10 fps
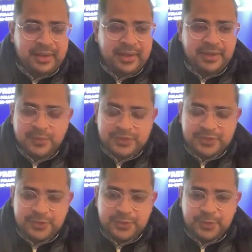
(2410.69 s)
it was
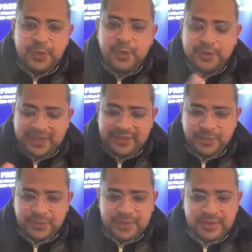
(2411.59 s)
to look at the
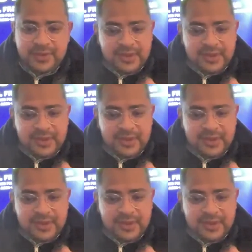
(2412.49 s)
world.